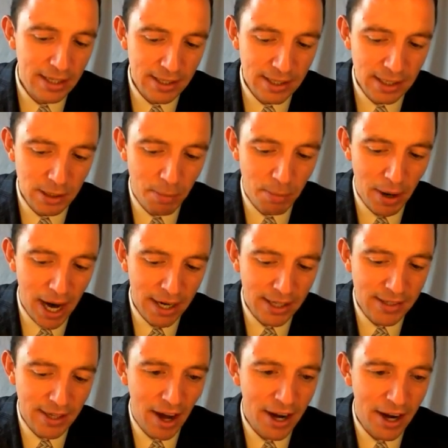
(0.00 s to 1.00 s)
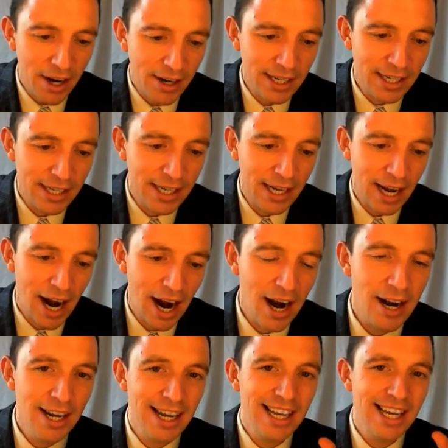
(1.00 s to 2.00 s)
Spare tire in the car
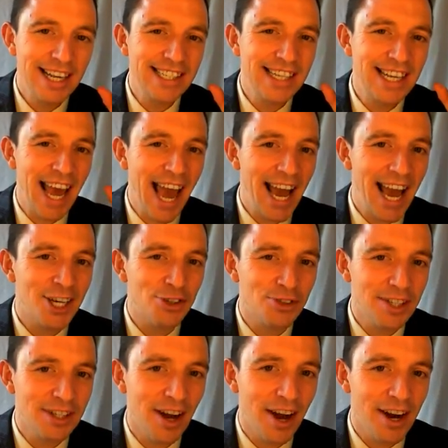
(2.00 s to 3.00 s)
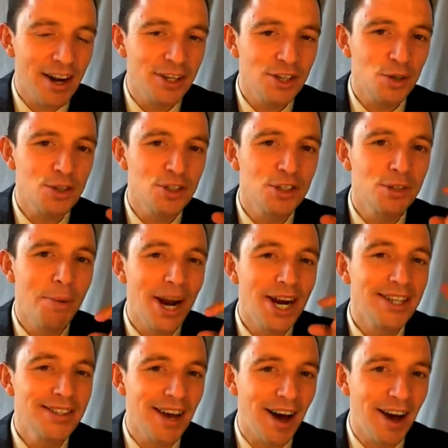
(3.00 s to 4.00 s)
is the extra tire. So
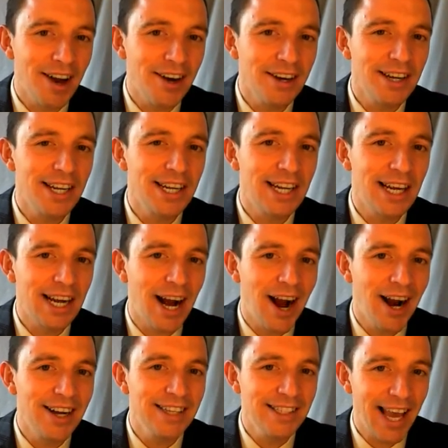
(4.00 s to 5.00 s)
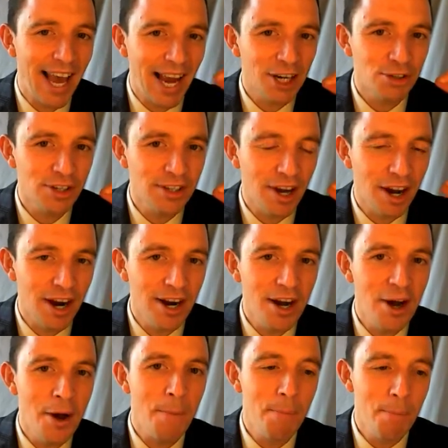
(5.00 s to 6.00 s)
spare tire in the car is extra tire.
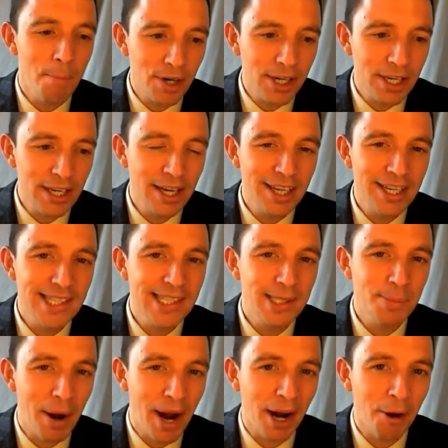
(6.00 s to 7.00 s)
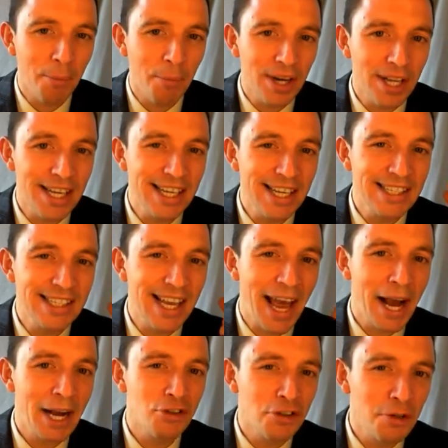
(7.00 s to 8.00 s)
Money, spare money is
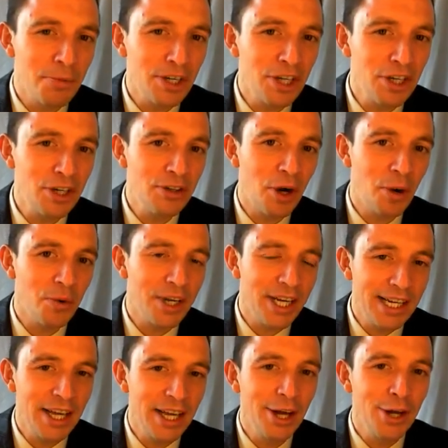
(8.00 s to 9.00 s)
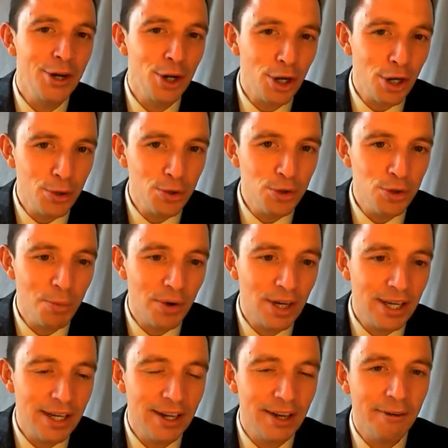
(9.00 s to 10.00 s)
extra money you don't need. Loose
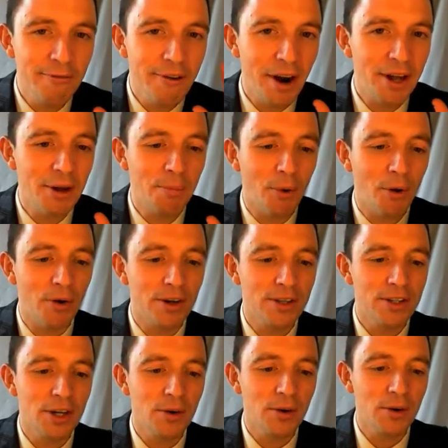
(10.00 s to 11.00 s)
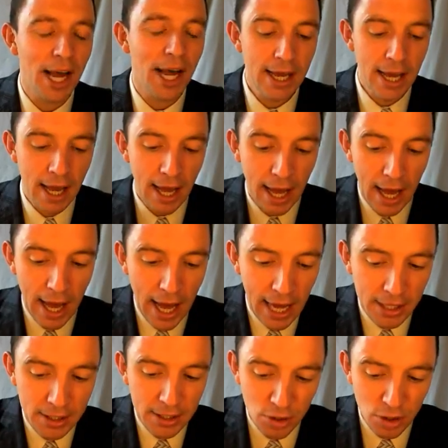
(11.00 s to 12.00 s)
money, very important, okay?
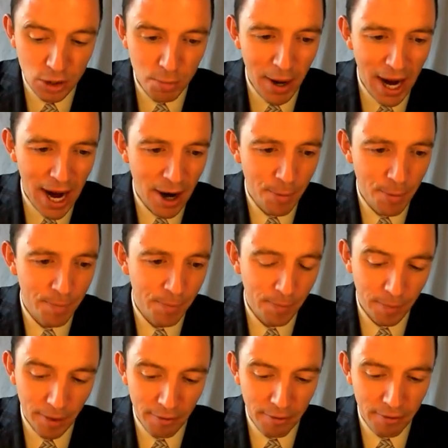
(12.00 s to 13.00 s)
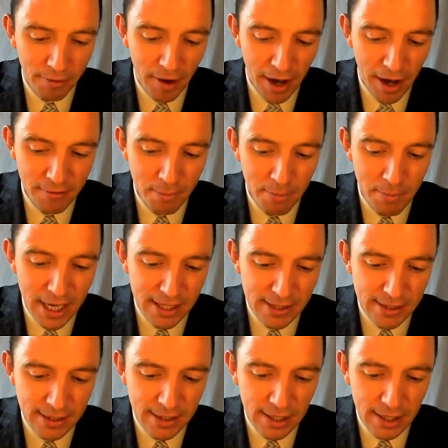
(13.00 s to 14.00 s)
And to spare five
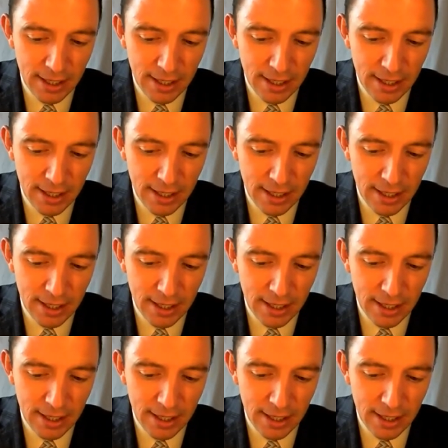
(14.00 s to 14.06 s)
minutes